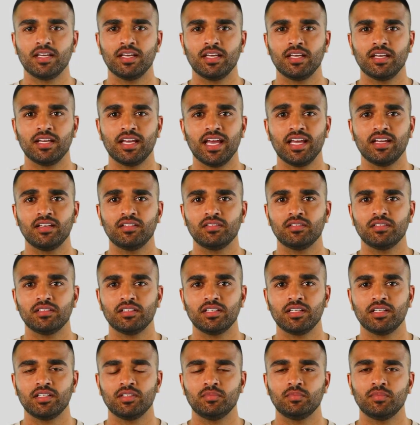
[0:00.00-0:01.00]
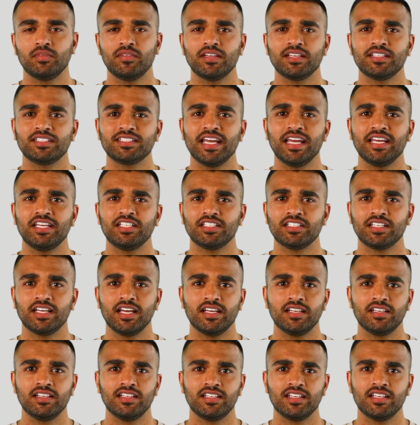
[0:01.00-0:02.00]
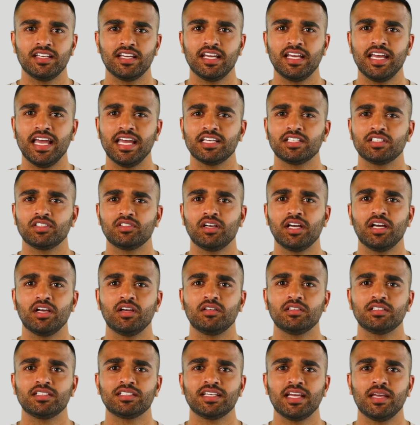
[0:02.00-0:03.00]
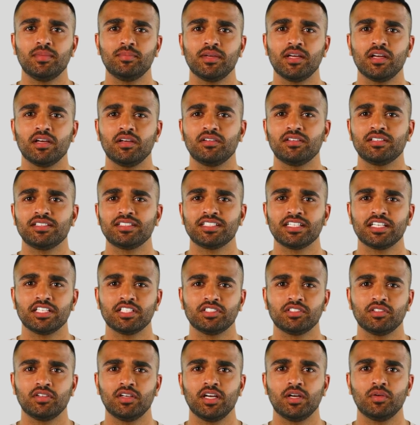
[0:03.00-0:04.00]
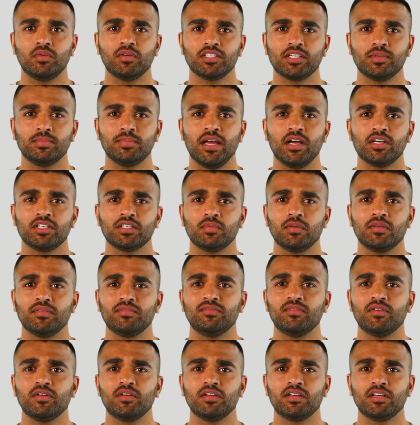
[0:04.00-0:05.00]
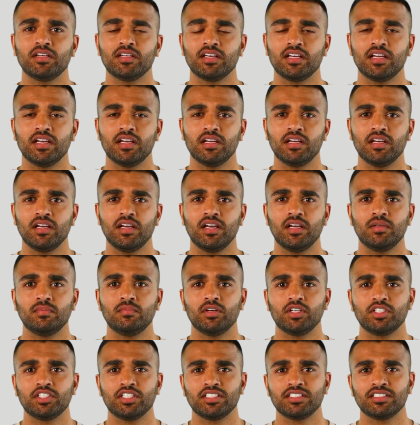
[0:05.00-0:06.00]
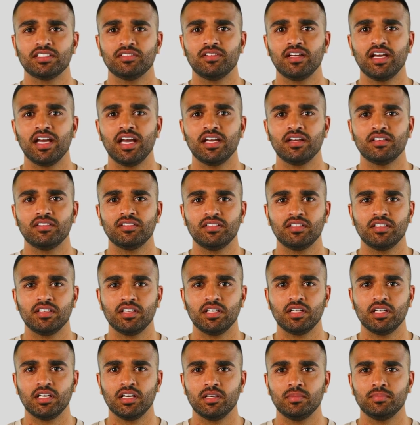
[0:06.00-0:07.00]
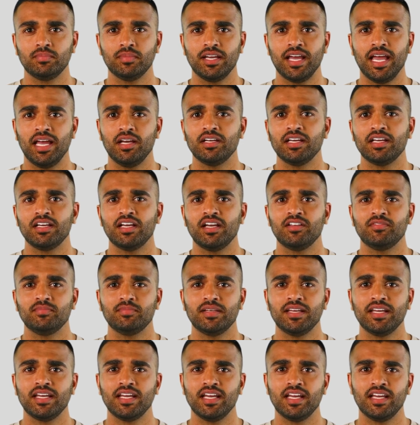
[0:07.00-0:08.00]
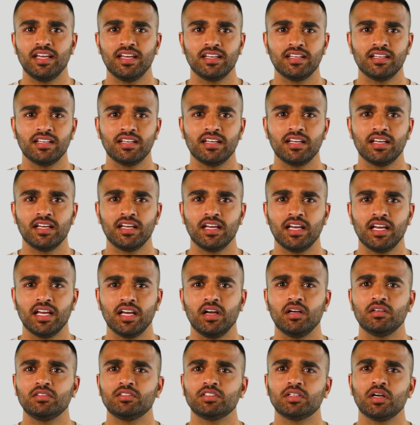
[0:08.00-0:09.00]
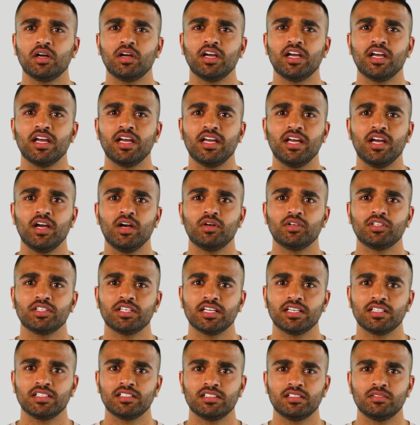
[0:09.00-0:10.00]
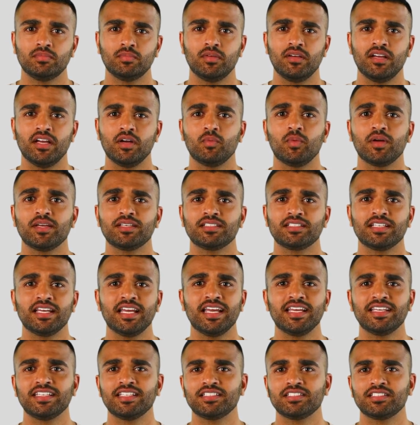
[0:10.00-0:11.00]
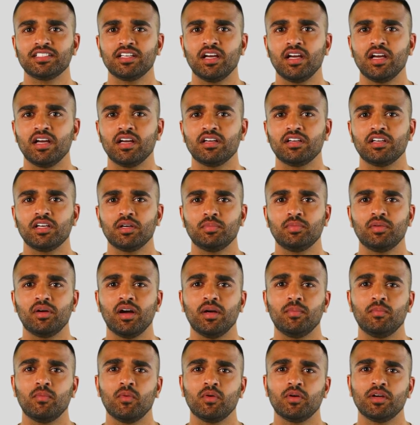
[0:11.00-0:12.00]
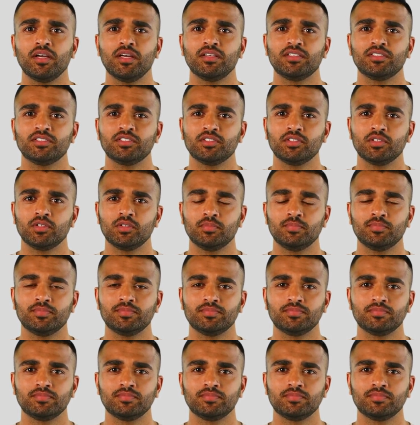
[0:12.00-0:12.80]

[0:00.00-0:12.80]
Now, with the stage set, the next critical step in Earth's history was about to unfold, the emergence of life. But how did life begin? It all started in the oceans, within what scientists call the primordial soup.